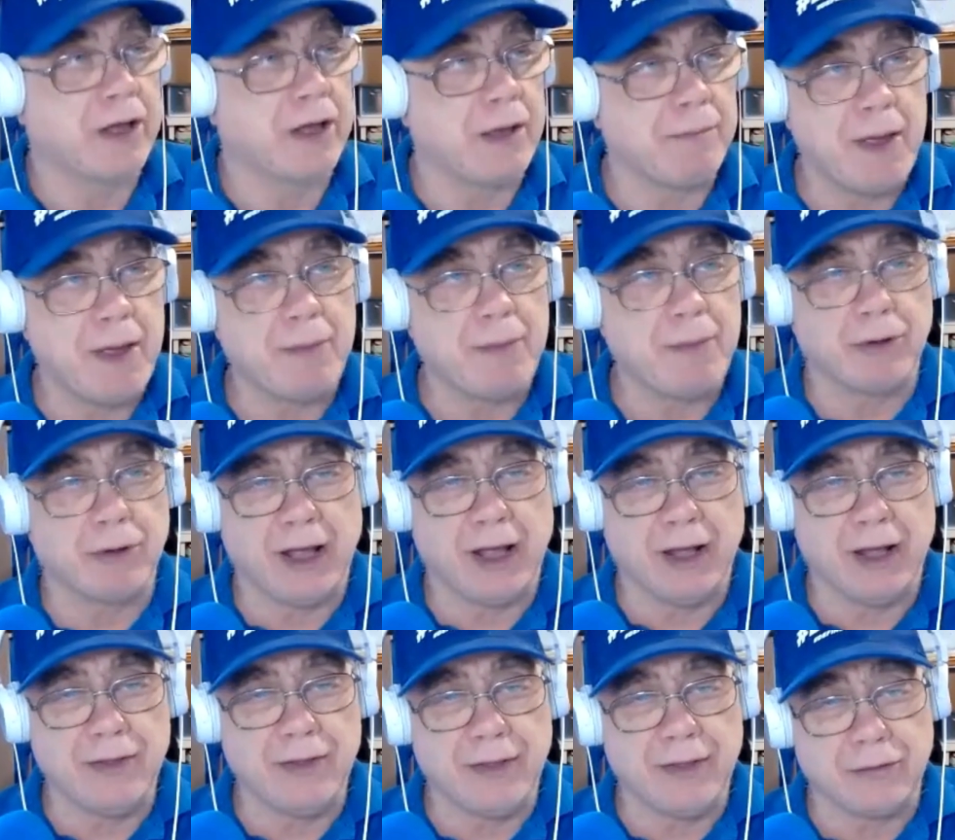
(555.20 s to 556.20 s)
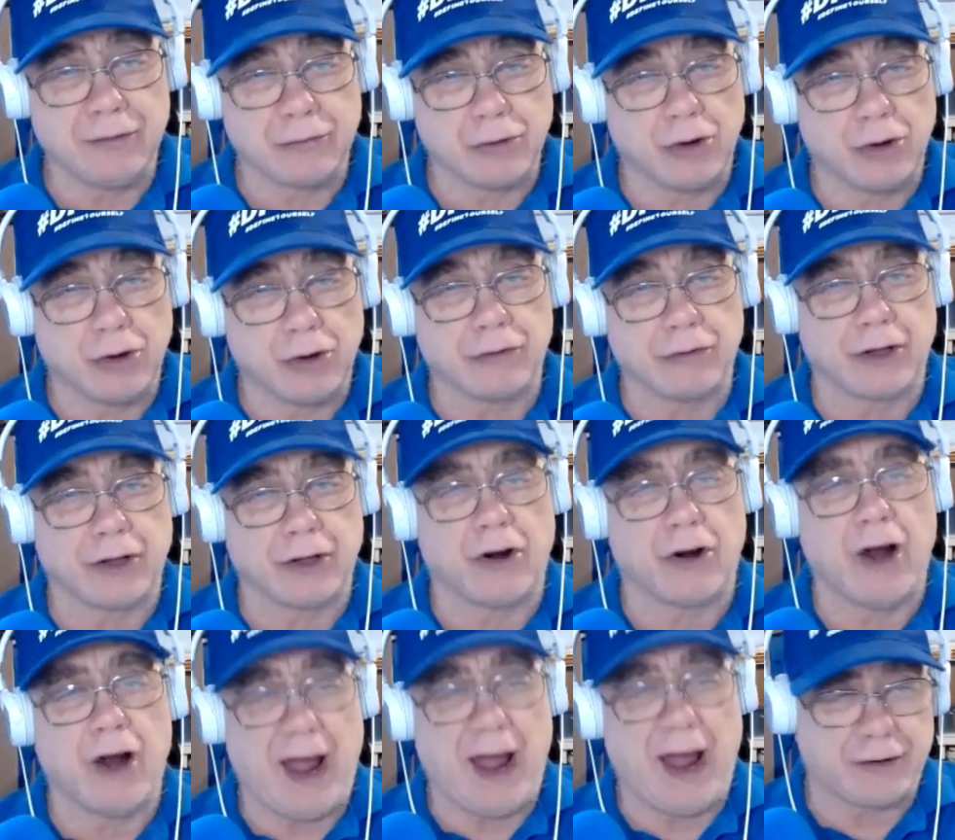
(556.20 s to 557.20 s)
to get people in the roles that are
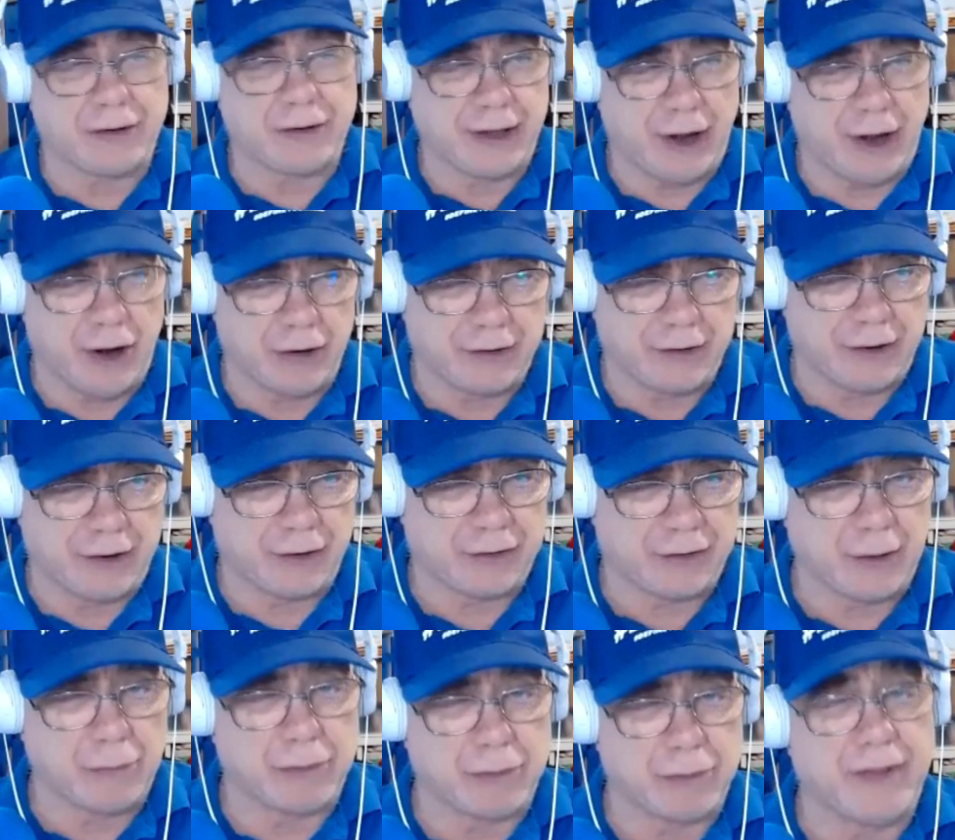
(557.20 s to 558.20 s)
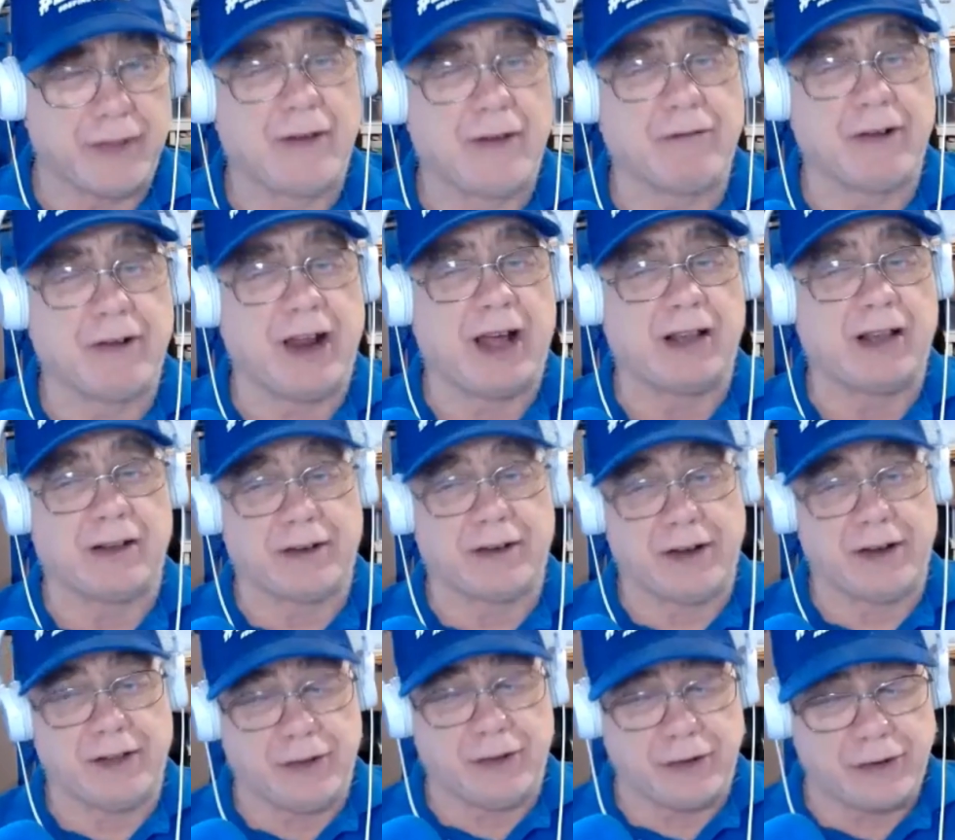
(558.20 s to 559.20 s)
actually autistic and bring that
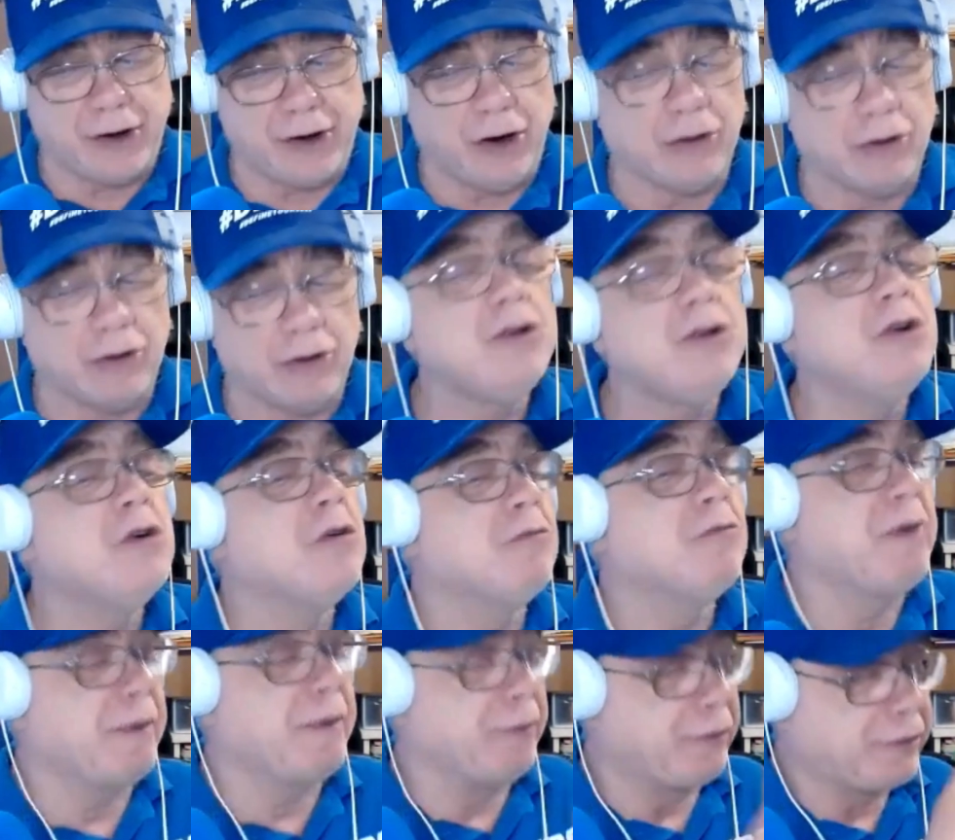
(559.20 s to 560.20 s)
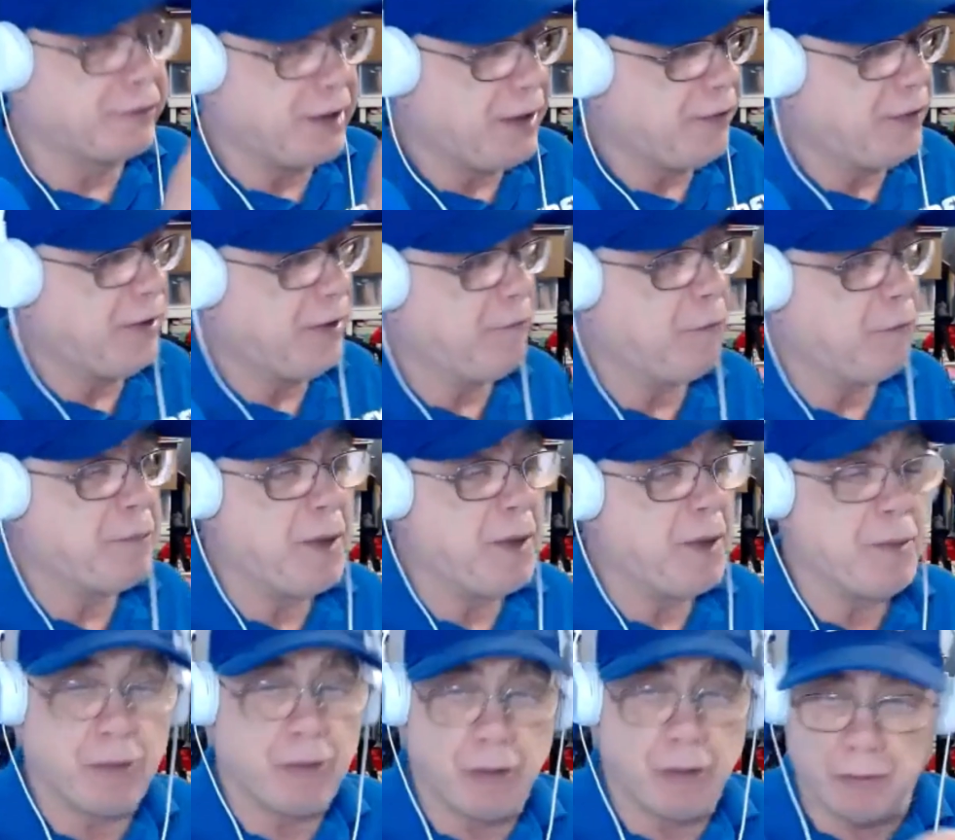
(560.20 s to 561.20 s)
reality to the show. We have the same thing with
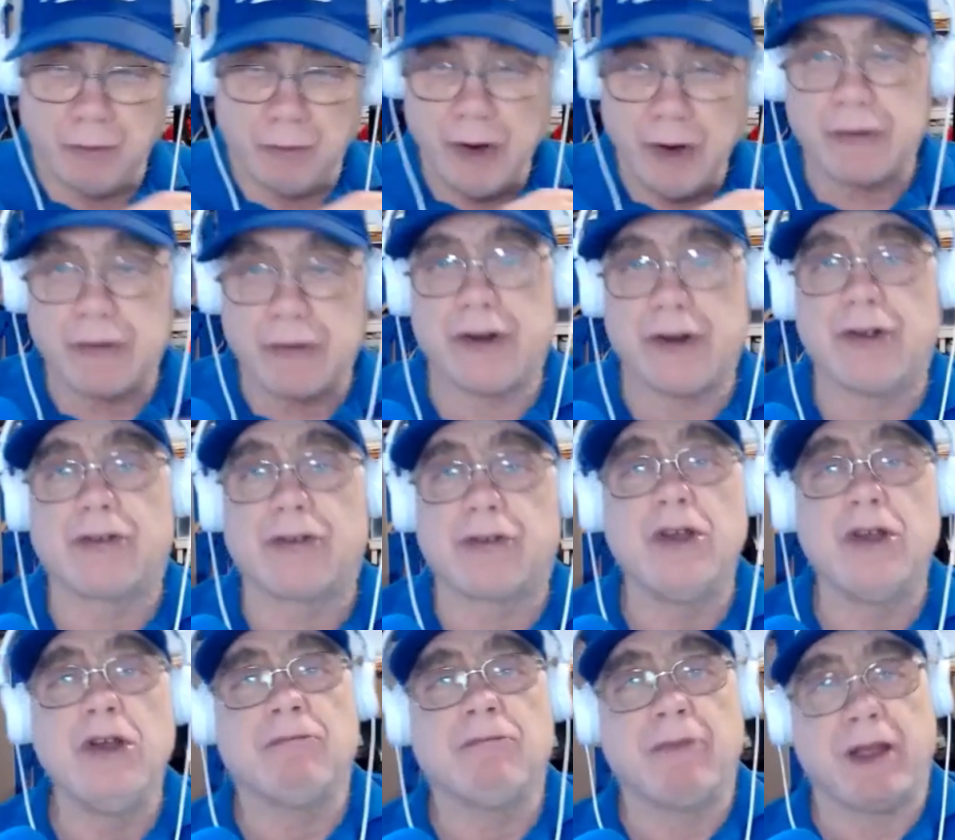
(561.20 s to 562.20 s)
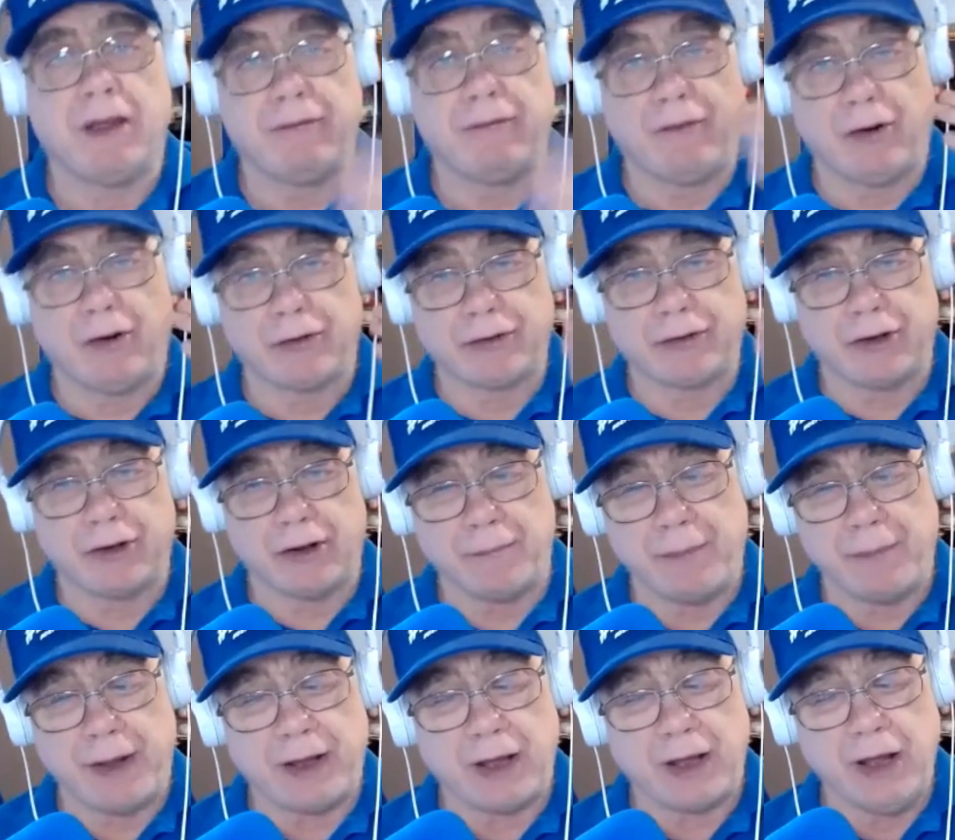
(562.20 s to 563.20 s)
people who are in wheelchairs. We've also had a
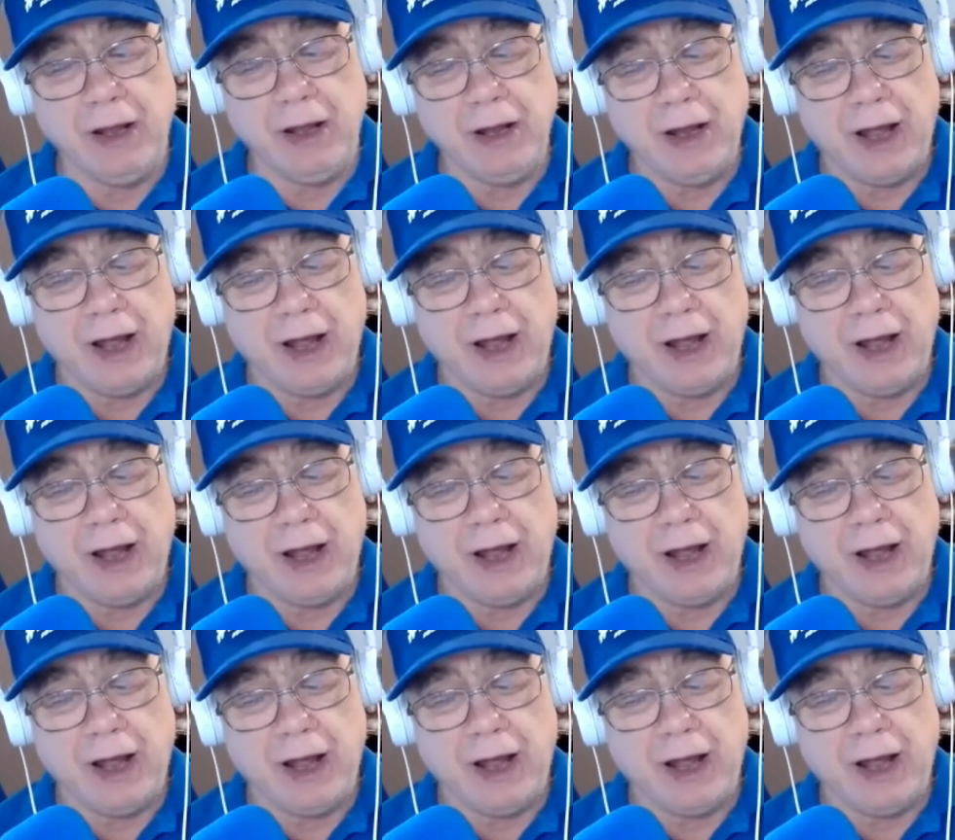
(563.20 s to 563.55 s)
big